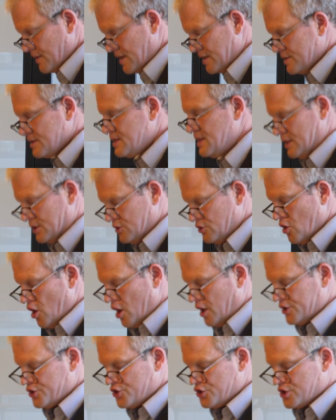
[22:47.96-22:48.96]
and sees
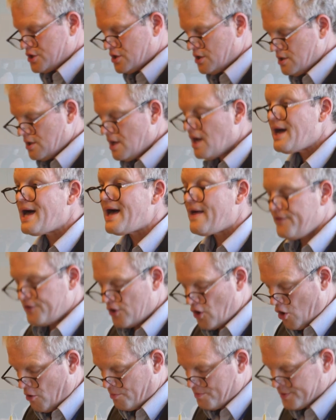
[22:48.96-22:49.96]
knowledge and
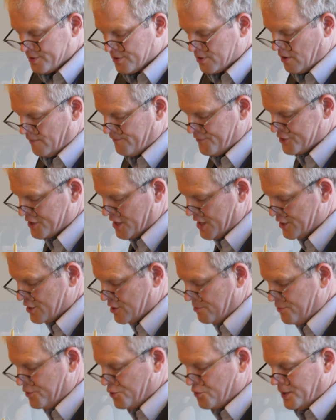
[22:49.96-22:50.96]
the open
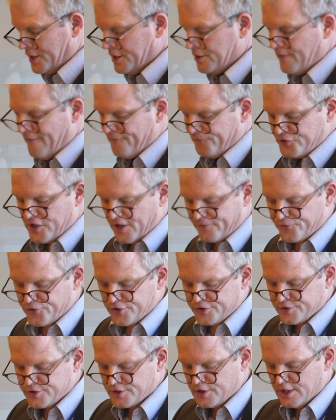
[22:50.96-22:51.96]
conversation between
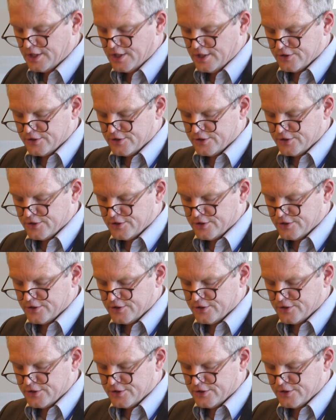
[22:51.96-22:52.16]
different